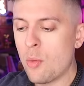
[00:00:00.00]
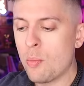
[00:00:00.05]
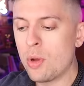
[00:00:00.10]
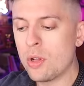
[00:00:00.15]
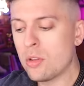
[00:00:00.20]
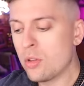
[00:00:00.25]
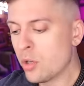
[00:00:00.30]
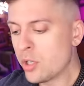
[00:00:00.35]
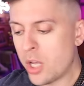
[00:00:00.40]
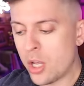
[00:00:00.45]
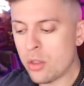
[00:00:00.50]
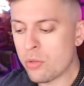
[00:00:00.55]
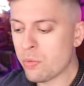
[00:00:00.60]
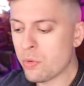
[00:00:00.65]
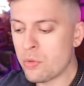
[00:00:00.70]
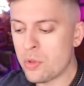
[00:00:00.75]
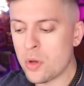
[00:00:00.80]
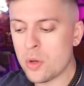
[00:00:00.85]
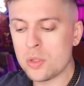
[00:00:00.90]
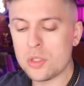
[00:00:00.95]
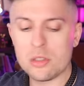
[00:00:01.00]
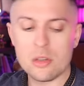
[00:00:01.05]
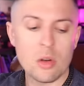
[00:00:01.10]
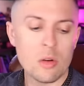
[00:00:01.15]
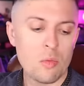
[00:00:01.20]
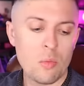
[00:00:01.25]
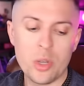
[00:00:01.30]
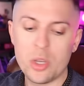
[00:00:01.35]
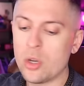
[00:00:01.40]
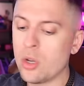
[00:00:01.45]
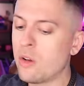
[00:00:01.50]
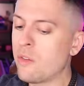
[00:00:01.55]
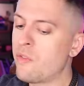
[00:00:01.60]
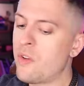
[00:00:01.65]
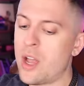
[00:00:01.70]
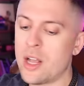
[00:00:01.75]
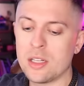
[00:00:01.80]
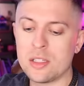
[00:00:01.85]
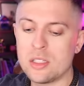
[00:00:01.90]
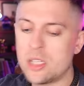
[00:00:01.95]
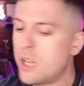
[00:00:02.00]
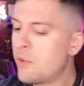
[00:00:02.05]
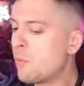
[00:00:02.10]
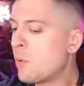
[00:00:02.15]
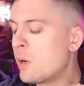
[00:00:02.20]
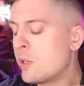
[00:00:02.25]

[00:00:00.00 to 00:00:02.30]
But looking through those, we couldn't find safe